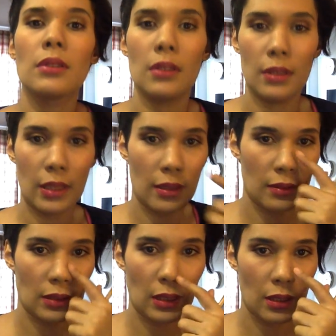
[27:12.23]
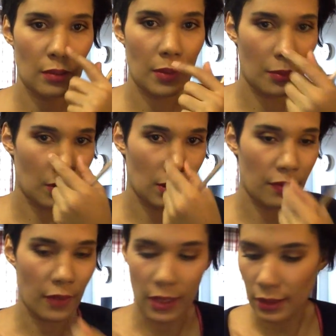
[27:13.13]
So now it's a little bit more
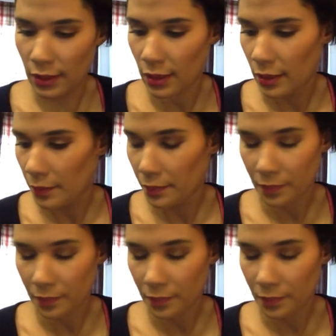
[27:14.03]
defined, isn't it?